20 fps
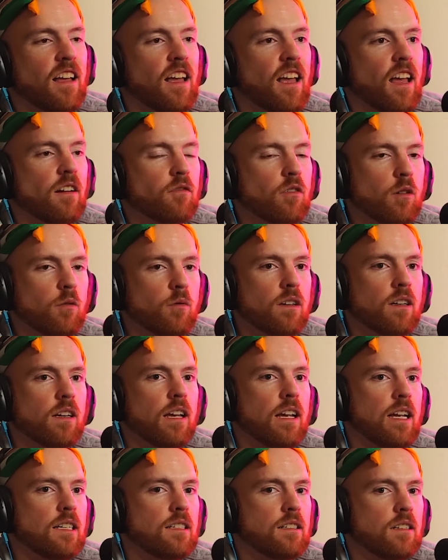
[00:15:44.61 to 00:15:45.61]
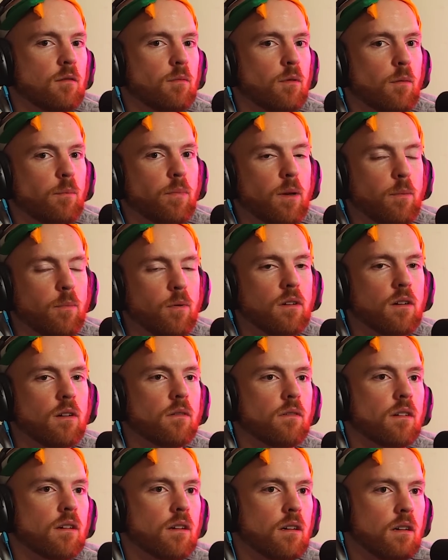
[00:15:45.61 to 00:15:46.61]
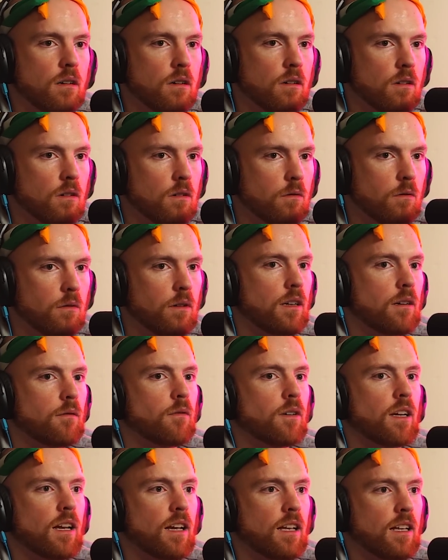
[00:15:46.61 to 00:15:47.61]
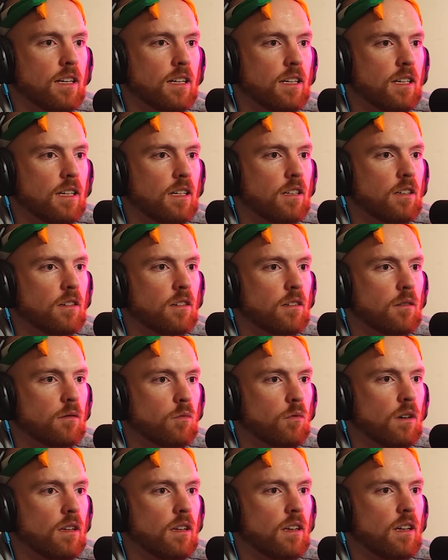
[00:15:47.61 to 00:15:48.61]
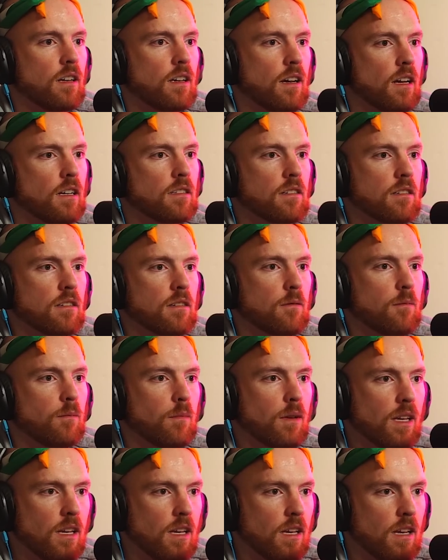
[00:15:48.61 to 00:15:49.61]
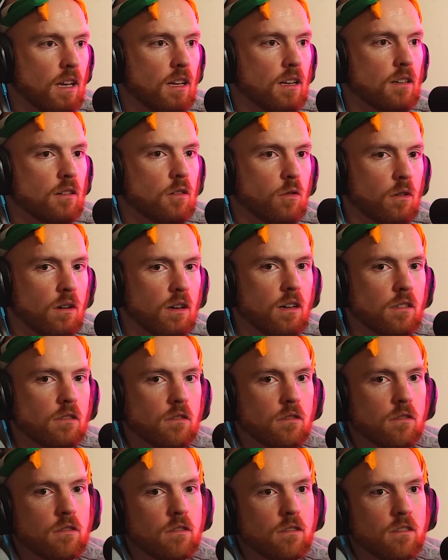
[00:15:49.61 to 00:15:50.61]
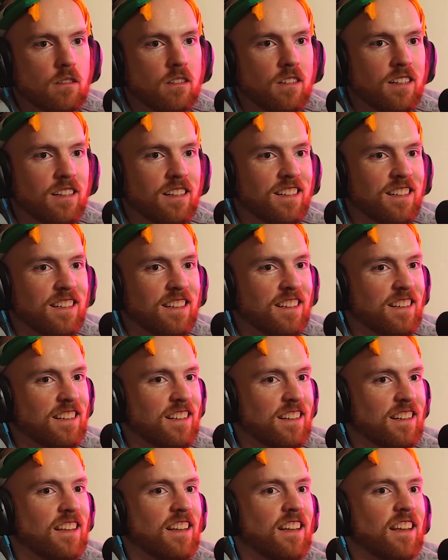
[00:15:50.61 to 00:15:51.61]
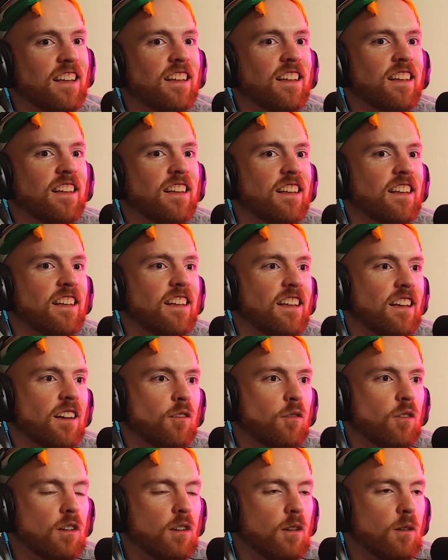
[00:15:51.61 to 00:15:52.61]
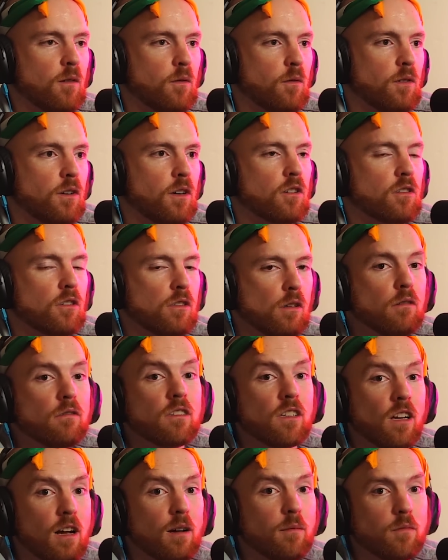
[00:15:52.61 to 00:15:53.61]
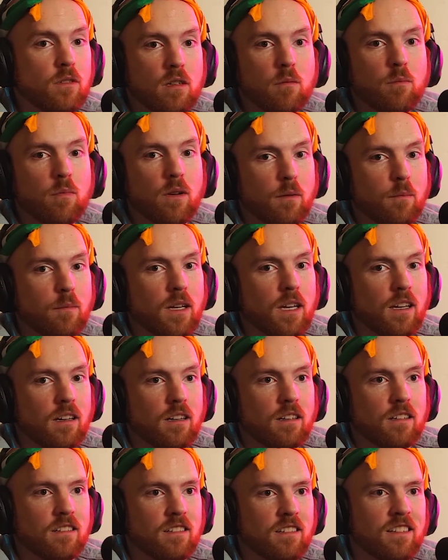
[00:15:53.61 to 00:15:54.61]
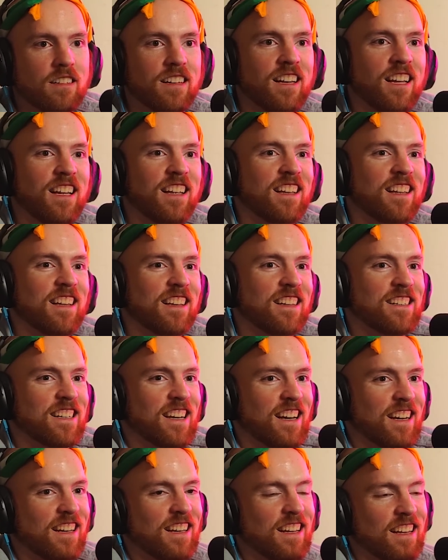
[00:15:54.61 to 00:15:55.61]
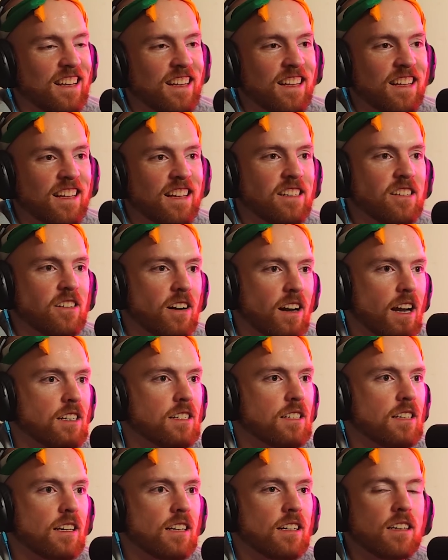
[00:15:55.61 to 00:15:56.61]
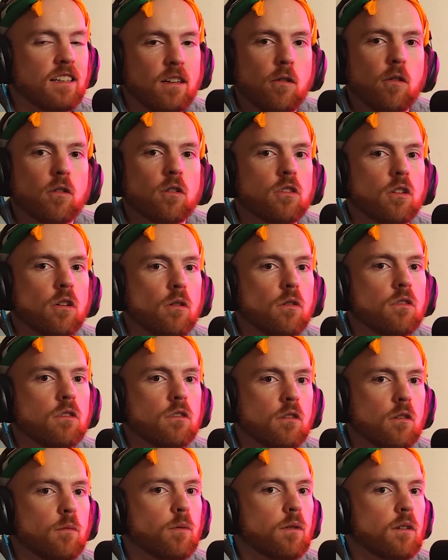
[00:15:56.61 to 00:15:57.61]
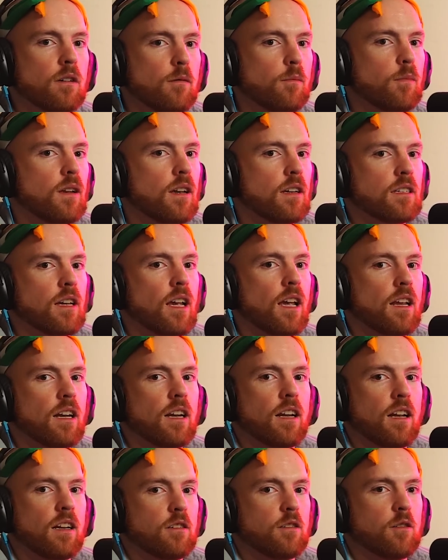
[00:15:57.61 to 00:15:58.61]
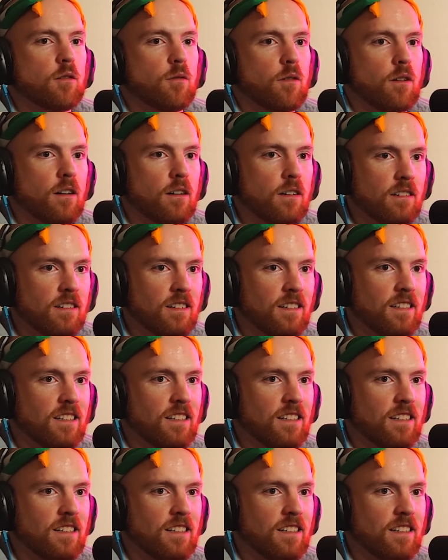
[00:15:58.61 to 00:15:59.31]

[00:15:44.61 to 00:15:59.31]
Everyone hates you, but people don't know, in reality, you're really nice to me and Chris. when you're too dumb to be mean. It's like, you're too stupid to be as hated as you are.